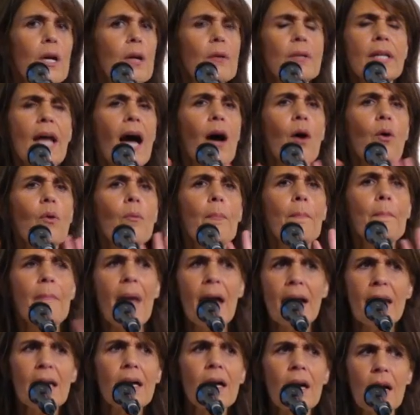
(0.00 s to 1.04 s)
now
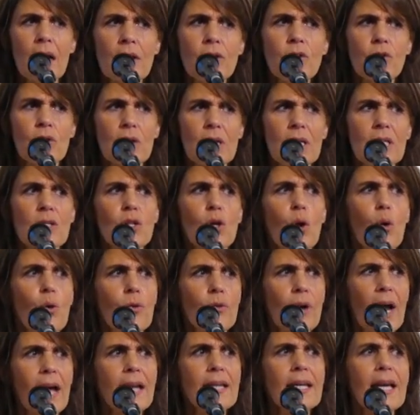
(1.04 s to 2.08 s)
many countries
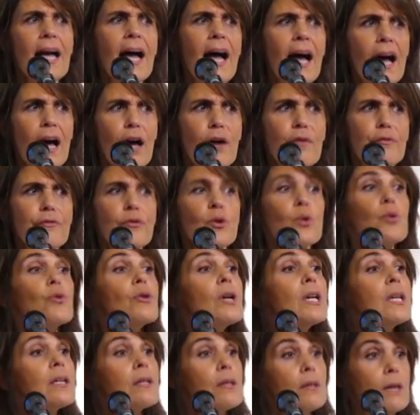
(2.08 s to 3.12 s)
already have
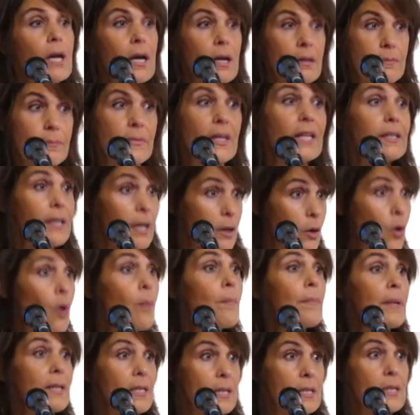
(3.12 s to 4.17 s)
curricula that are
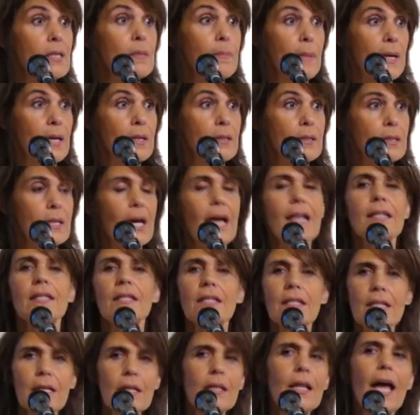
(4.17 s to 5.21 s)
competence-based, and
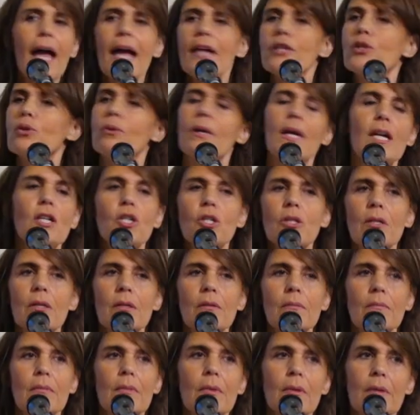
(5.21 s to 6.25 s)
still
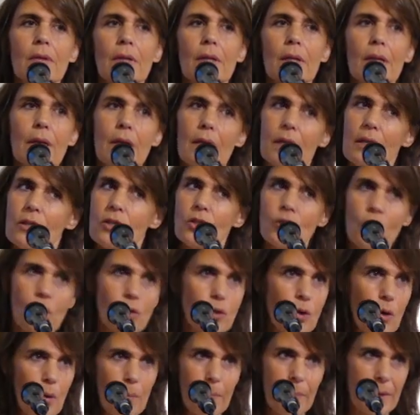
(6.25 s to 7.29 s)
education is
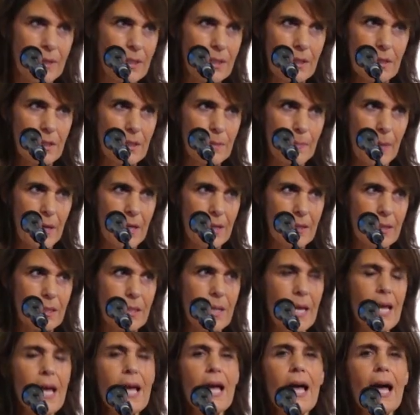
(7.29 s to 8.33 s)
not
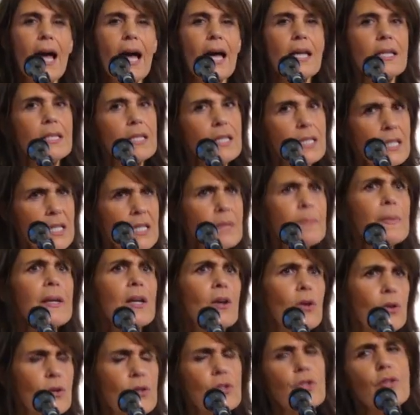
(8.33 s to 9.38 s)
competence-based. And this is
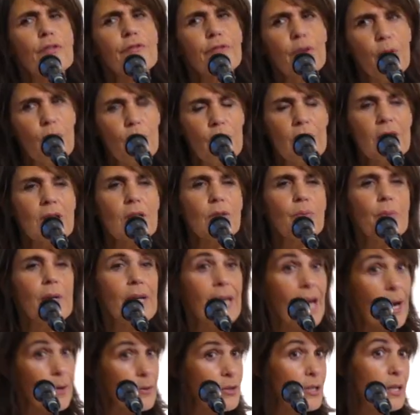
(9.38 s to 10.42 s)
because, of course, we
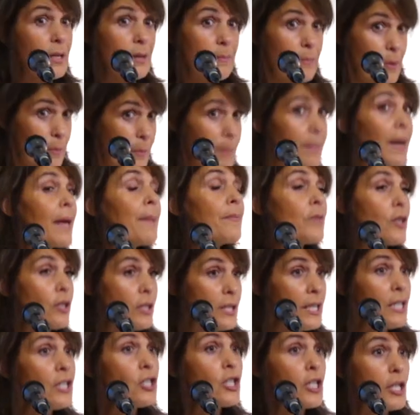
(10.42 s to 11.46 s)
now say we blame the
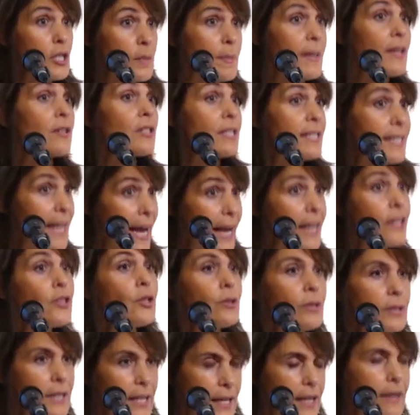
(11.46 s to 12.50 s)
teachers because they
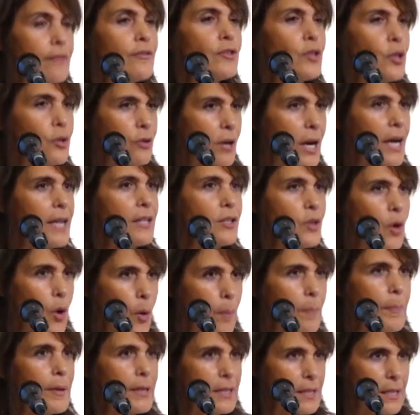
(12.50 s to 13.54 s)
don't have the right
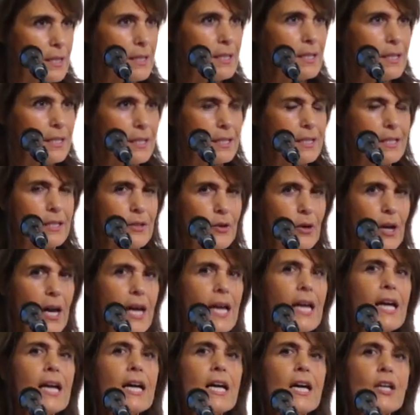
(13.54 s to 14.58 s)
competencies,
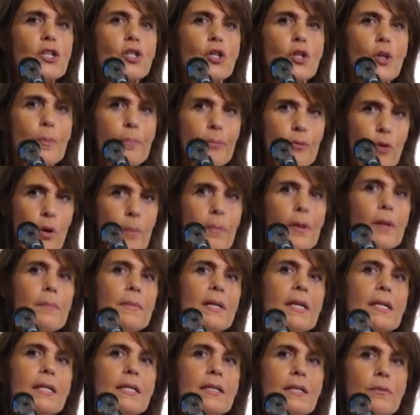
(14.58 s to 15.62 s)
okay? So the problem
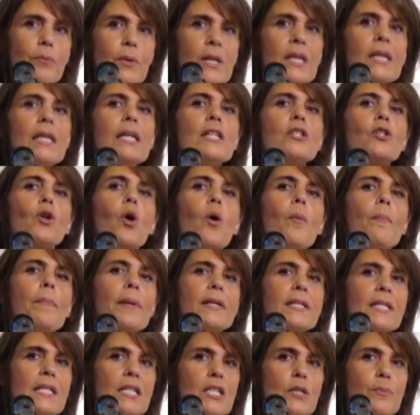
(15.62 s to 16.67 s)
is we need
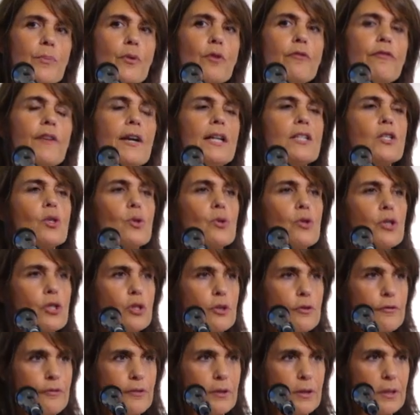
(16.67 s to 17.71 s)
competence profiles
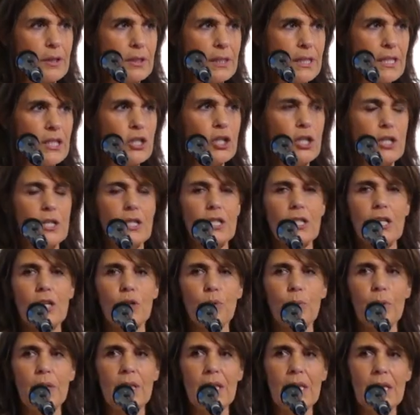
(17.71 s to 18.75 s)
also for the teachers,
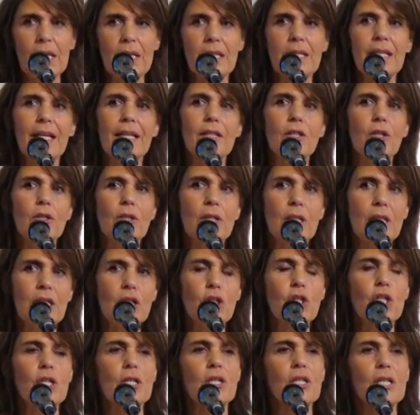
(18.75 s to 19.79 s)
and we need that the
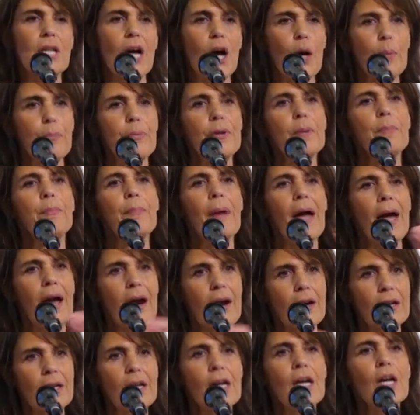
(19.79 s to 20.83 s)
teachers are
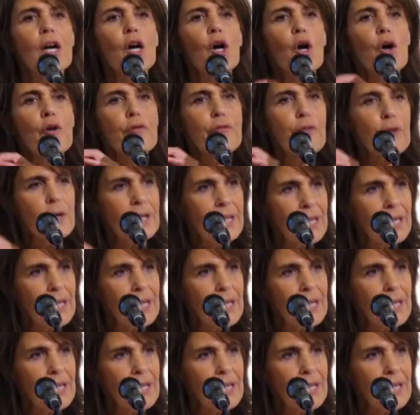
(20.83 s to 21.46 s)
prepared for